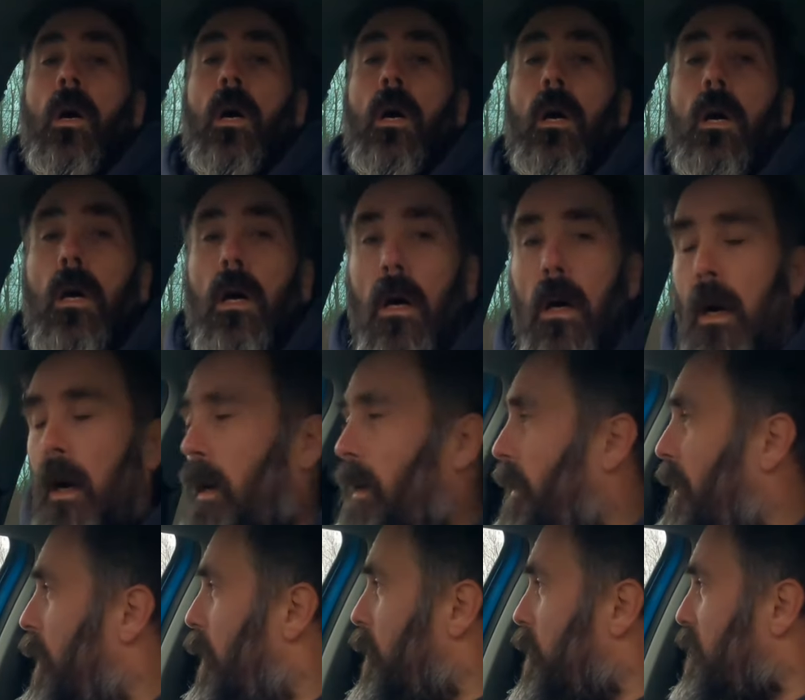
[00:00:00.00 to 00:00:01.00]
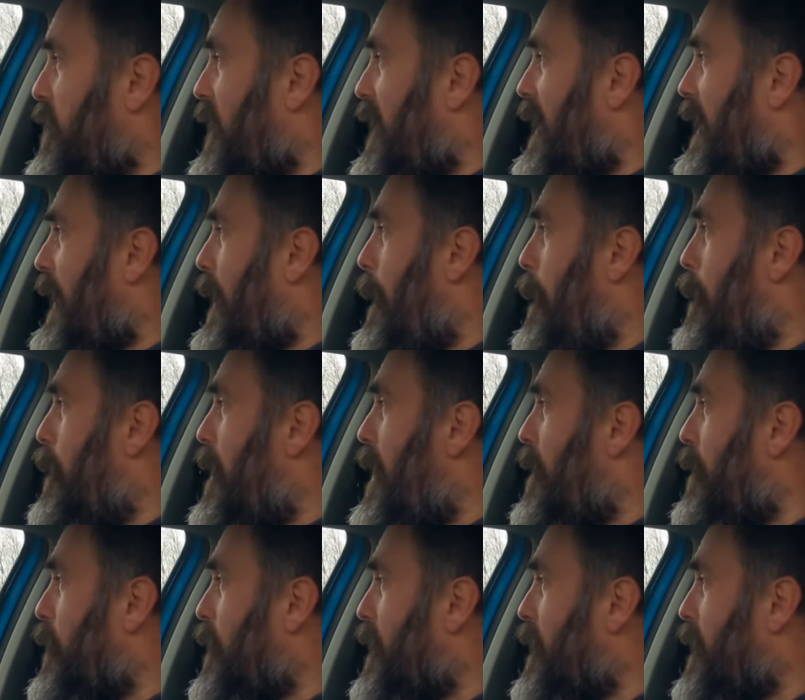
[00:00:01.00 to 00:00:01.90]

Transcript: Oh, I always feel out of breath